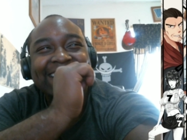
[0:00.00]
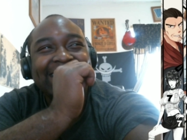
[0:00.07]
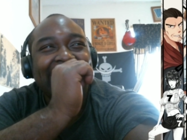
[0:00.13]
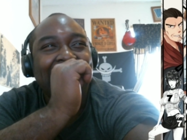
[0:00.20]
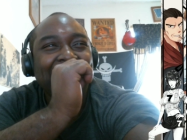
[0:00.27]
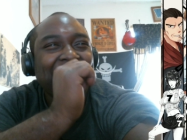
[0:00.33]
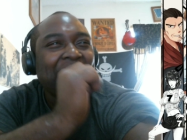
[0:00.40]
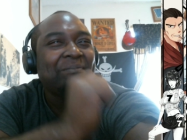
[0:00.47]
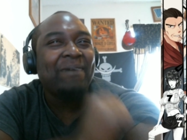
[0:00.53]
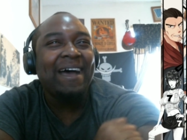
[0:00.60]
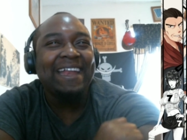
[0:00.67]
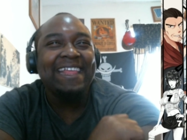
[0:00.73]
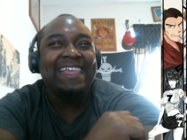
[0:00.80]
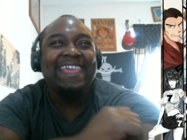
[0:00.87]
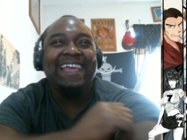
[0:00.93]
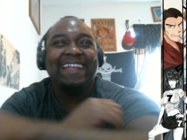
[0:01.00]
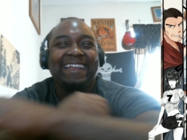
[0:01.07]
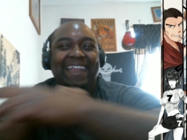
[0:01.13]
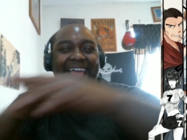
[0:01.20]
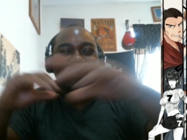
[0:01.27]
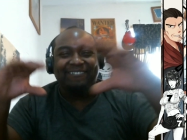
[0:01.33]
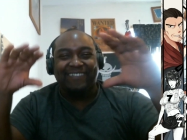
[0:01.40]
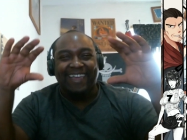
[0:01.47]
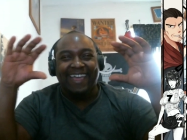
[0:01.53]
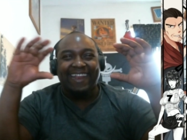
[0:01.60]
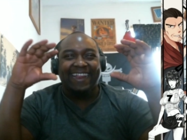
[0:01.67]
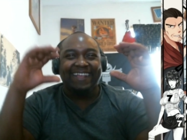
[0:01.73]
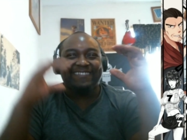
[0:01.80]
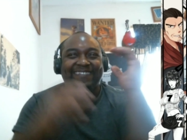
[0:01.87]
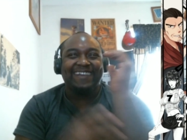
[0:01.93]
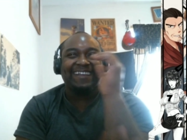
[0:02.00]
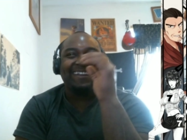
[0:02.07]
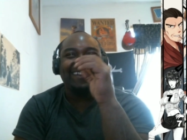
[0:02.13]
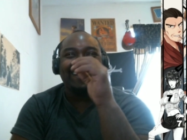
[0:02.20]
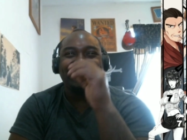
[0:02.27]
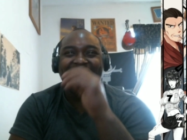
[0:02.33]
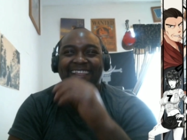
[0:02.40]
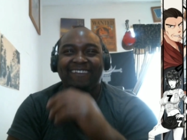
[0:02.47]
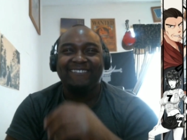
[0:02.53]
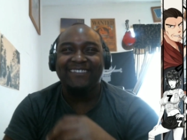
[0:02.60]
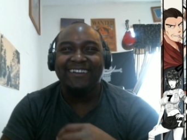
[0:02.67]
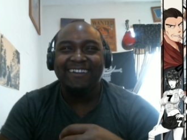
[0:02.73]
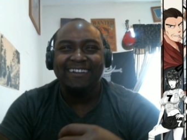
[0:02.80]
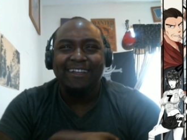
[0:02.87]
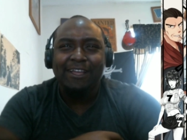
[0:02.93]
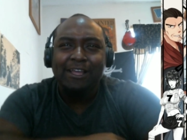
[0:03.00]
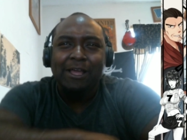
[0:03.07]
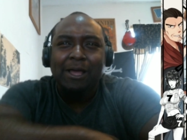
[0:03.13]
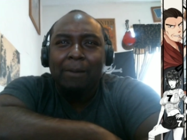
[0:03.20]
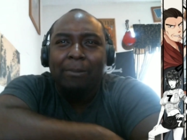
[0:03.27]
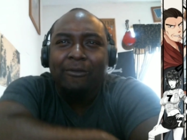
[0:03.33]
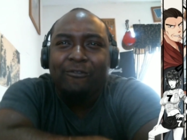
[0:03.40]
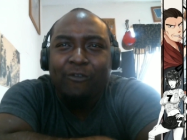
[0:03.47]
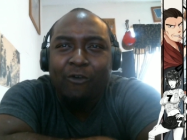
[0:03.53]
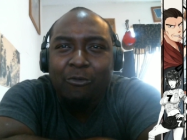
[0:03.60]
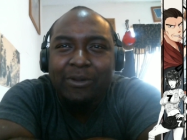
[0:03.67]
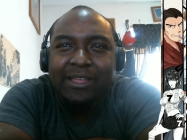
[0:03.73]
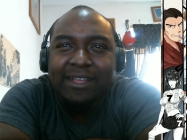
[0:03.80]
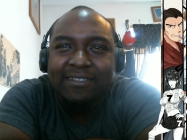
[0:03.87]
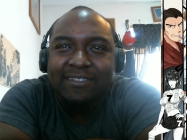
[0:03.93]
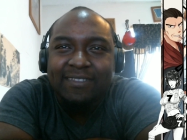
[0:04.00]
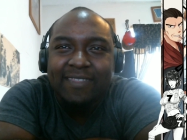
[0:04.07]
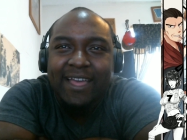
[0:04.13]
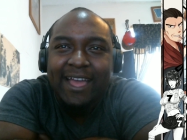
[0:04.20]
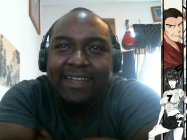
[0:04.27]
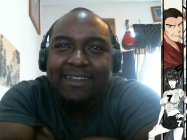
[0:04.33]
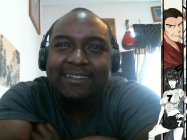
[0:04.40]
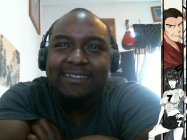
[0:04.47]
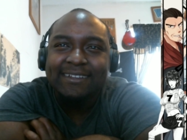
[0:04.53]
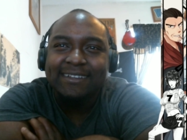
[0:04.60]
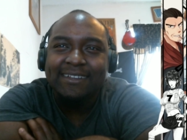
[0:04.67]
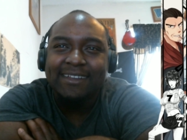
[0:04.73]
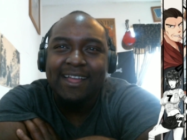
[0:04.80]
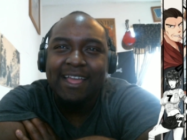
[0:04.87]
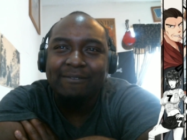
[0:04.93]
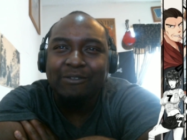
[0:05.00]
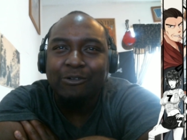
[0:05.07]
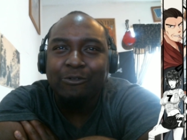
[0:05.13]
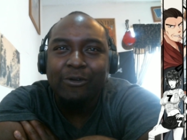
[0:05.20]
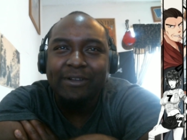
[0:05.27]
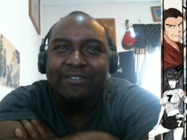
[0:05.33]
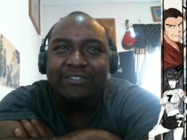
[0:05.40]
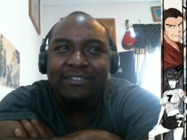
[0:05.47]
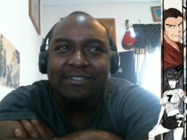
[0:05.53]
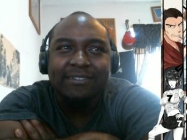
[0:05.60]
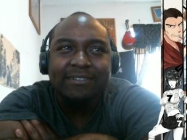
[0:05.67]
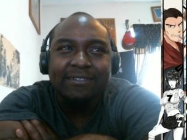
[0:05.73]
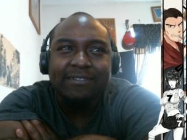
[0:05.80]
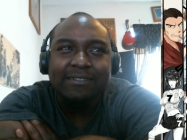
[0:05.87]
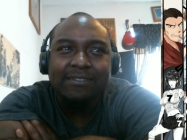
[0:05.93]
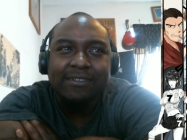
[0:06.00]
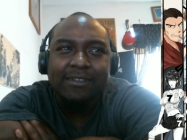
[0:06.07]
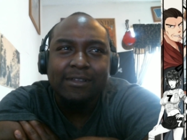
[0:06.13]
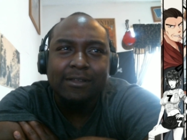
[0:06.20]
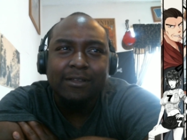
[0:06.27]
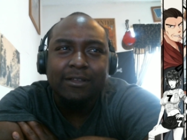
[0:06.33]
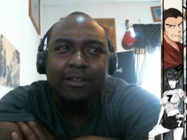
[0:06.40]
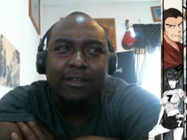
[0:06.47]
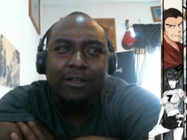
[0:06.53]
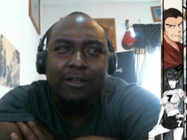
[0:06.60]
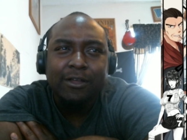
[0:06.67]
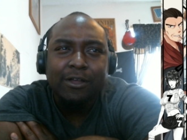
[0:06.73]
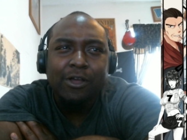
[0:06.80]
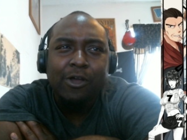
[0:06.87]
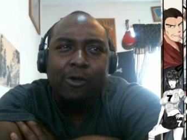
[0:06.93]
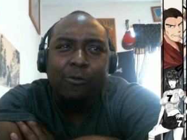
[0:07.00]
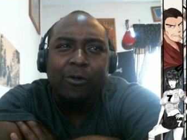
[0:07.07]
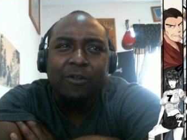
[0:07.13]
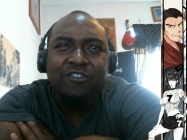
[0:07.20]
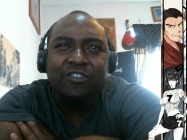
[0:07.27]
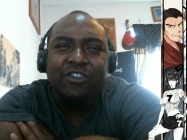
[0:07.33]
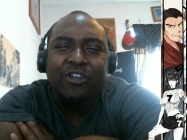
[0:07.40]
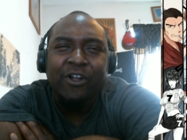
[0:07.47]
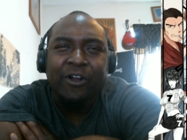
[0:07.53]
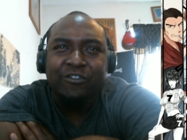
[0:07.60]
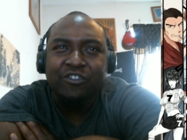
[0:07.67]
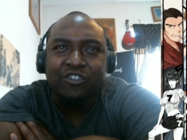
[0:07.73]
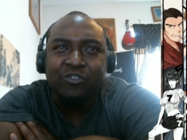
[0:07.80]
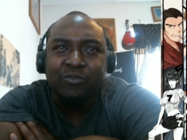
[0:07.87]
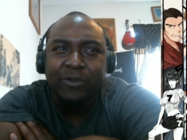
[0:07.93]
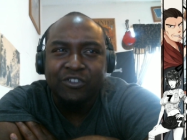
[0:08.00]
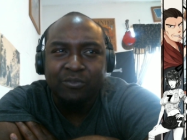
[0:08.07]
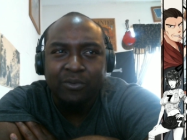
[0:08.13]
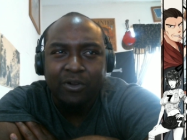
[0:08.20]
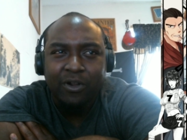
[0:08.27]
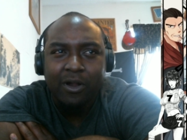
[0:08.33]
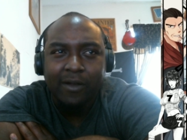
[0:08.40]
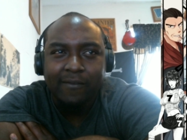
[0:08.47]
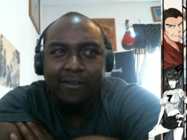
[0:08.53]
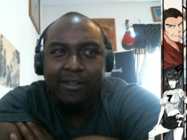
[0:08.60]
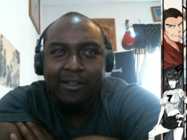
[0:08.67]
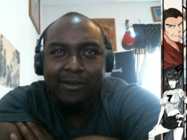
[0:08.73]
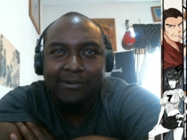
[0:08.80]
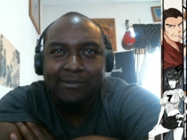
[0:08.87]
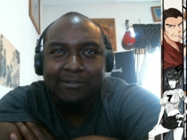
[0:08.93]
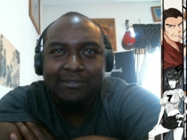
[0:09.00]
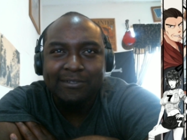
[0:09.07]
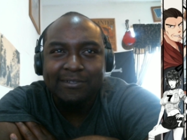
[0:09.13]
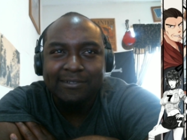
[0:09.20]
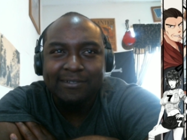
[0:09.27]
Everybody getting that badass handle like that, bro. Before we get to that, I have a question. What's the current situation regarding the heroes?